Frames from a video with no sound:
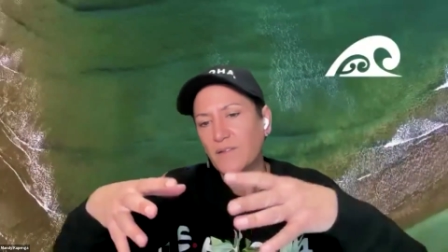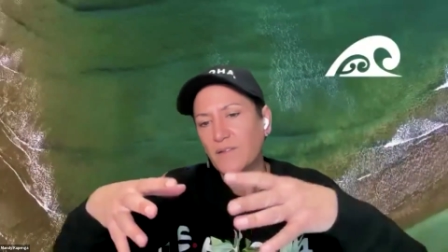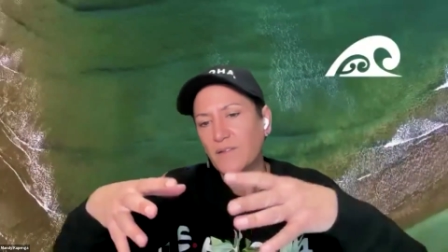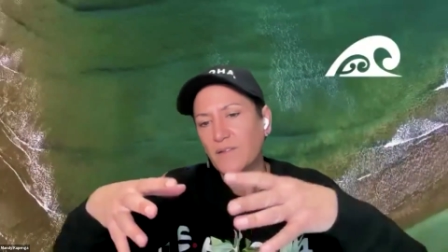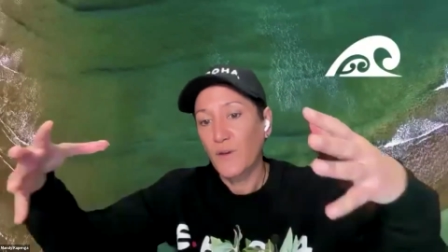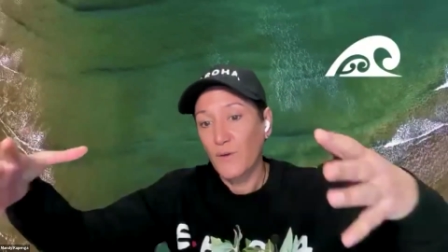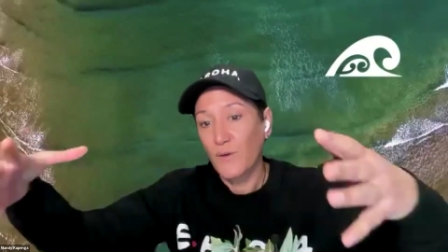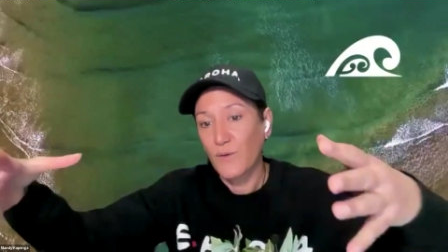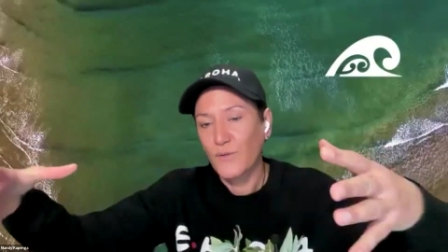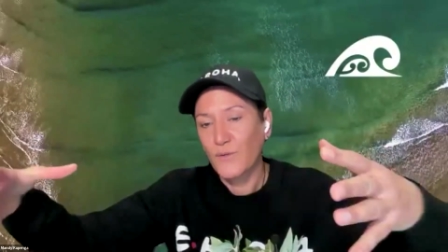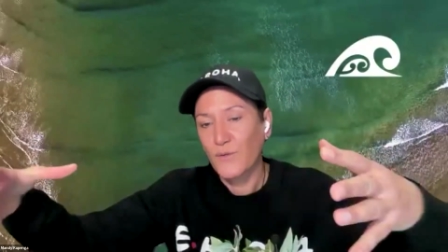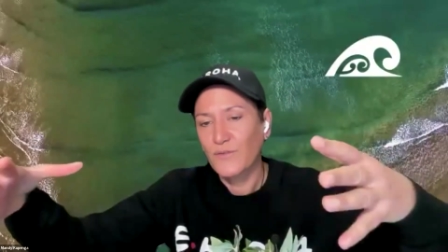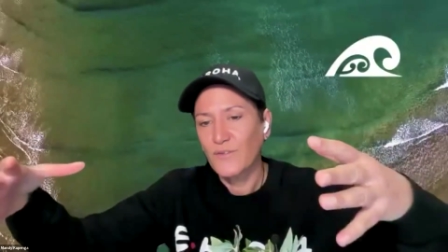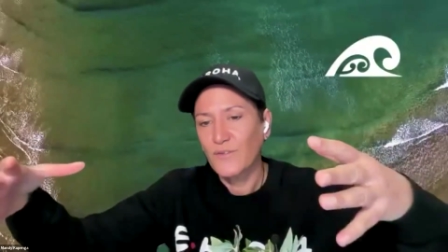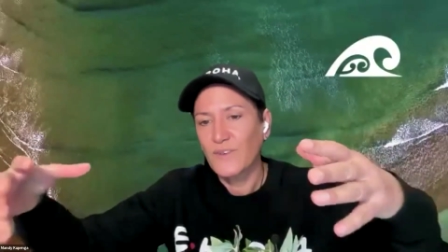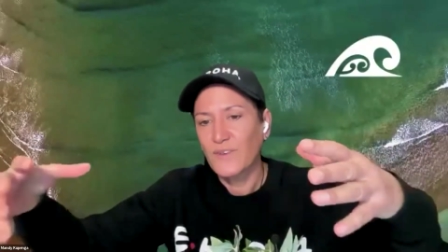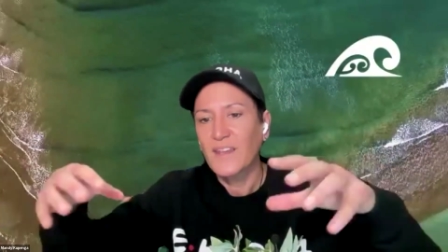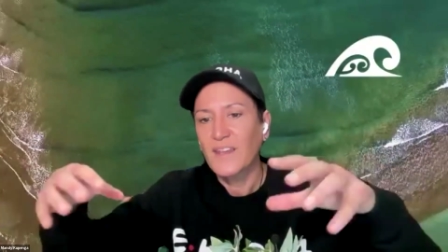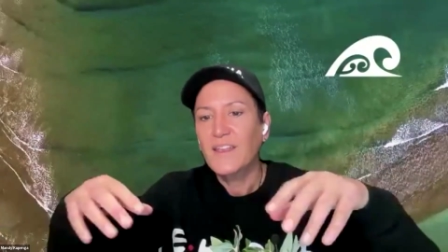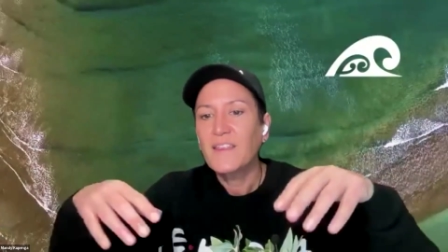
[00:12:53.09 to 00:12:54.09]

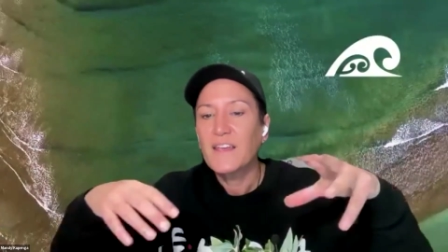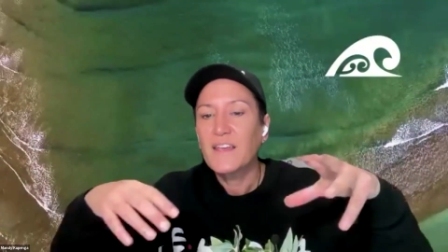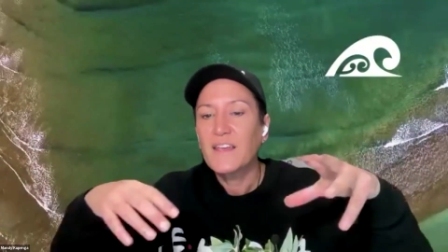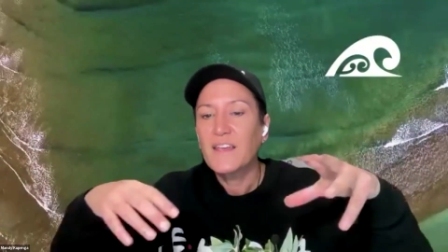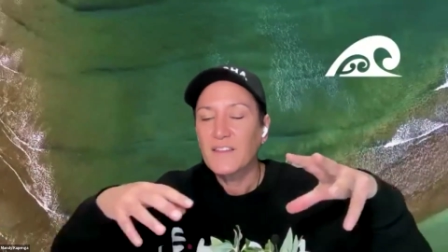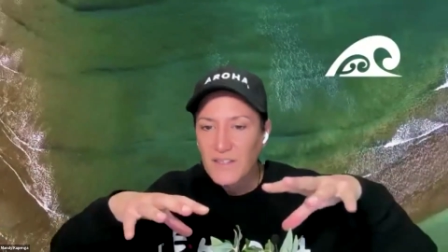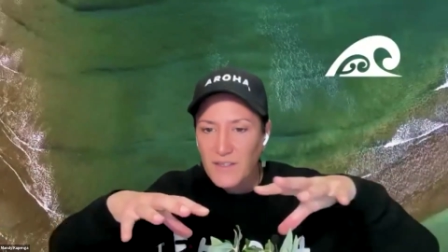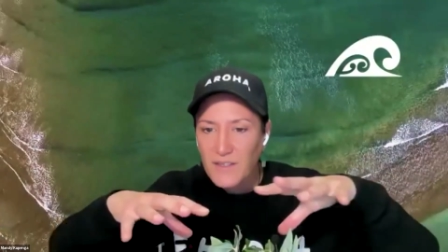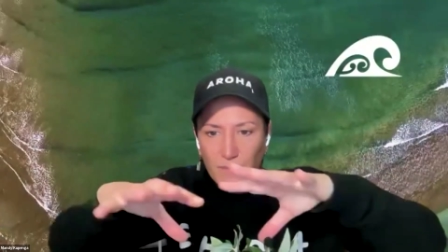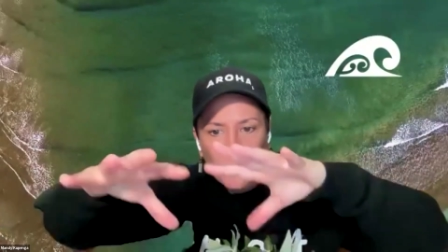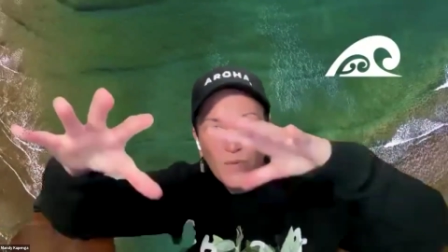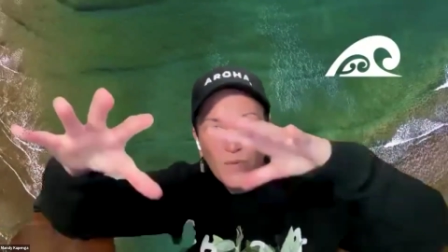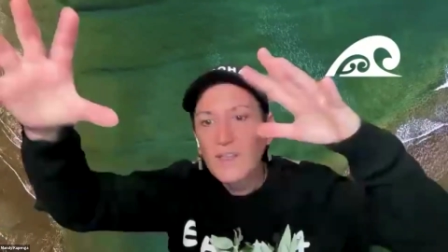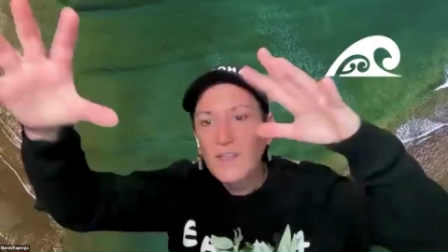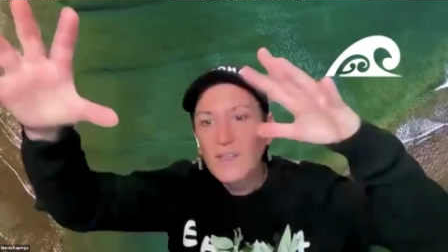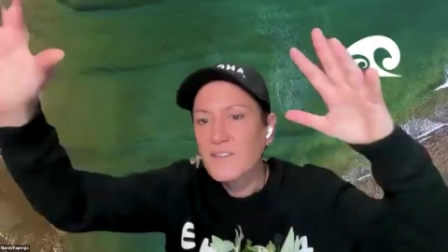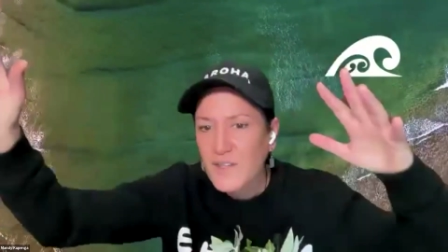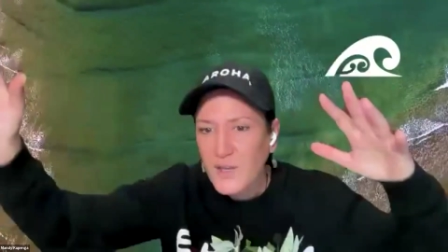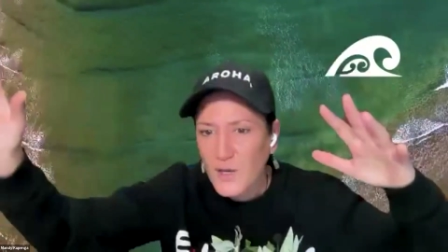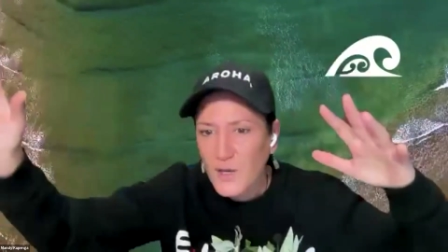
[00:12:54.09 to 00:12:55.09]
zone is
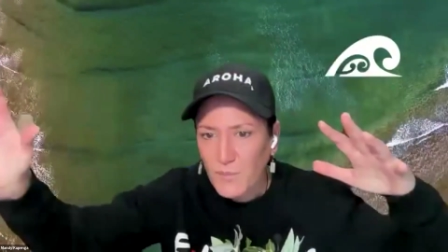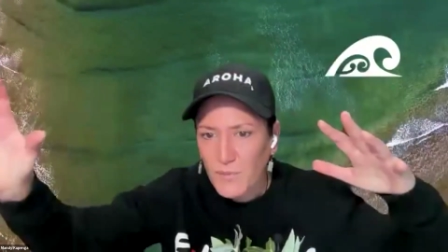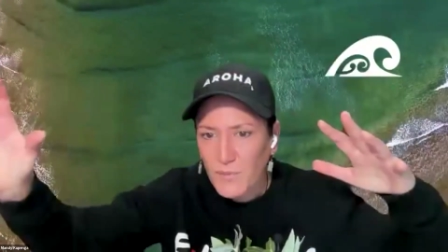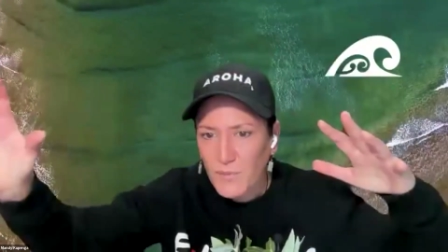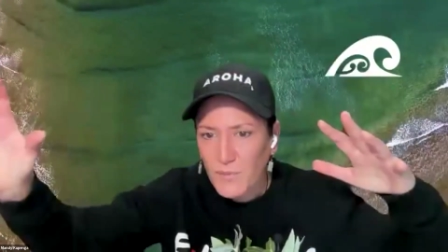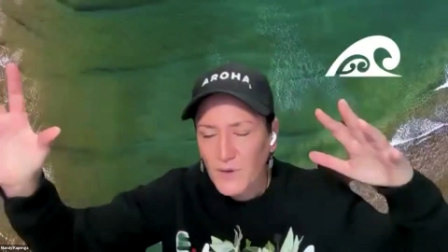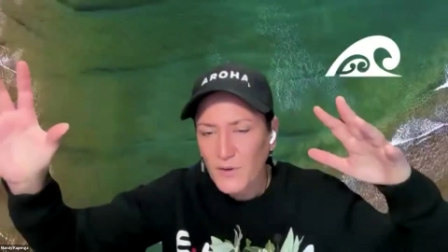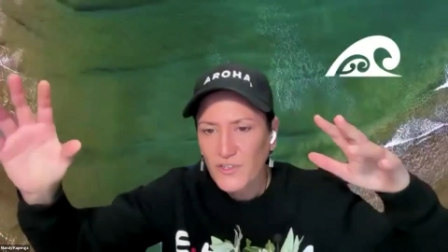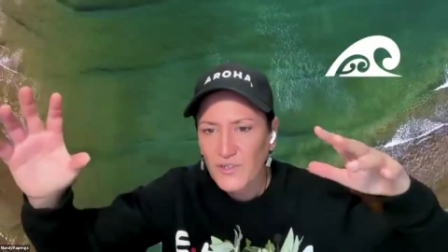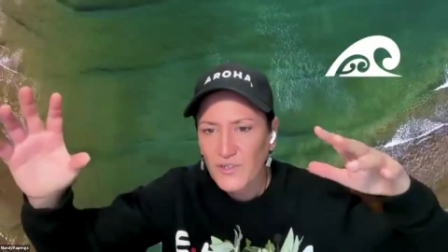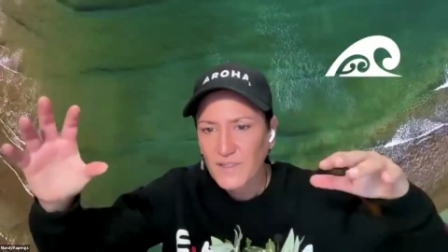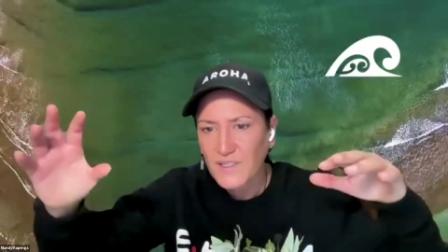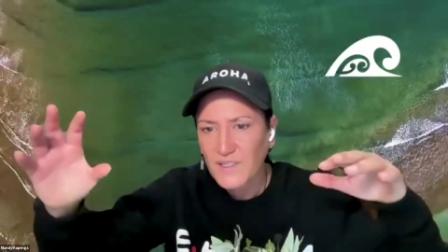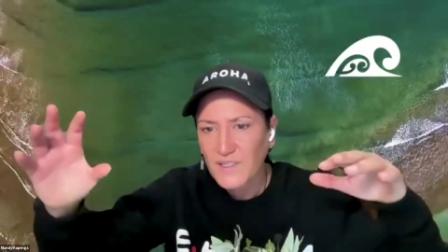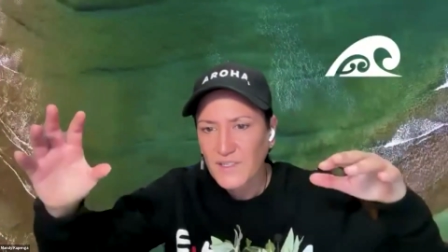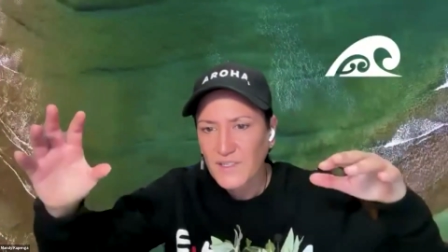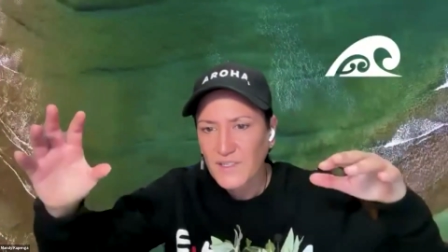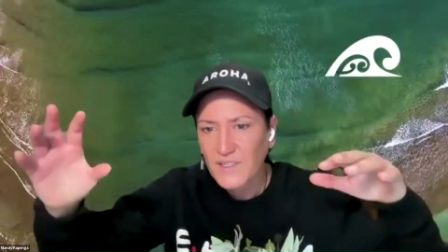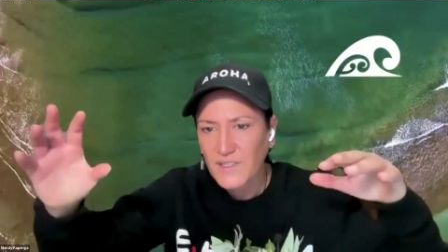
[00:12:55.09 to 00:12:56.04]
the open oceans,